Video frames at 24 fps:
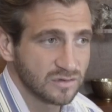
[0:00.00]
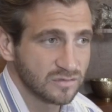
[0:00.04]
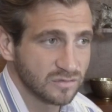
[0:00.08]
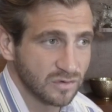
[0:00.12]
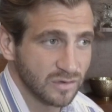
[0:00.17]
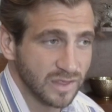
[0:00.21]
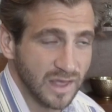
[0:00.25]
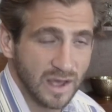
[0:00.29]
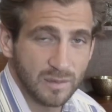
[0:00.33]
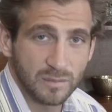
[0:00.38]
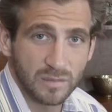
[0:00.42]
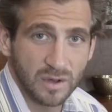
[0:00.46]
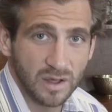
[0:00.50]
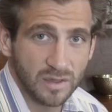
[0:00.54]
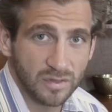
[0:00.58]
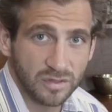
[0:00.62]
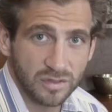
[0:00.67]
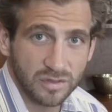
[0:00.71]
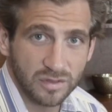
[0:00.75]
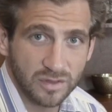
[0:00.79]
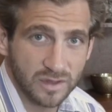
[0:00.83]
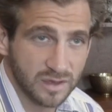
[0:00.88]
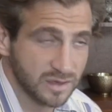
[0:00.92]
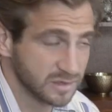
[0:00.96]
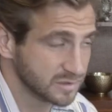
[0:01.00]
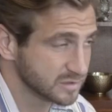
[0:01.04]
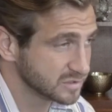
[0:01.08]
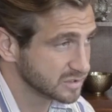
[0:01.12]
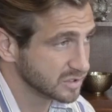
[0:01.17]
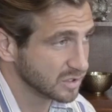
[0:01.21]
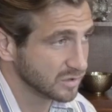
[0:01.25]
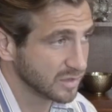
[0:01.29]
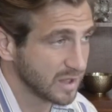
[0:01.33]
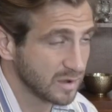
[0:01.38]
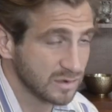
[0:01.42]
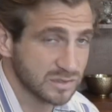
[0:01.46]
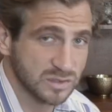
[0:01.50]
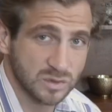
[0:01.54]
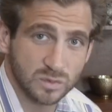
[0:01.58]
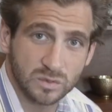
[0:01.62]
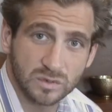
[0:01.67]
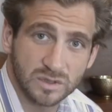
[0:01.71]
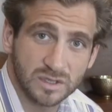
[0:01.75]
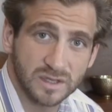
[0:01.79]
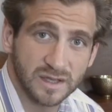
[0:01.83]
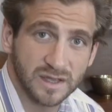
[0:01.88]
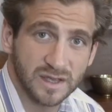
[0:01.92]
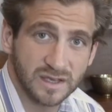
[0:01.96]
for that month. And so that was a
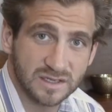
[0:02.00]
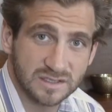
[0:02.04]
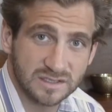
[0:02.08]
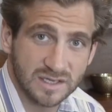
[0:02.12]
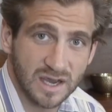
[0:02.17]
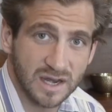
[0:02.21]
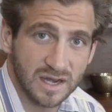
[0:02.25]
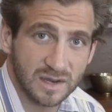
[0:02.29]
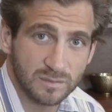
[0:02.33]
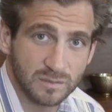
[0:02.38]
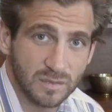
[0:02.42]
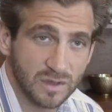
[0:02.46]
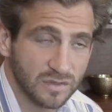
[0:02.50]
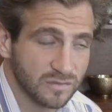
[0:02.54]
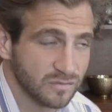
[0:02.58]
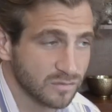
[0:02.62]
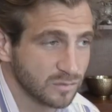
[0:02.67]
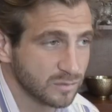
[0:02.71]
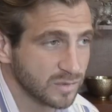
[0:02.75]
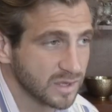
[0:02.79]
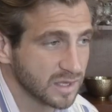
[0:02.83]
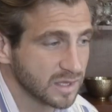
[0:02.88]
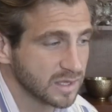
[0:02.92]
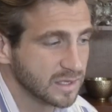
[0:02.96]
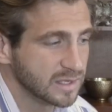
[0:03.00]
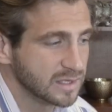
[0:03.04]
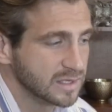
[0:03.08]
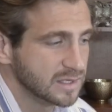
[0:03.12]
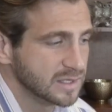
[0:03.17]
really exciting month for me.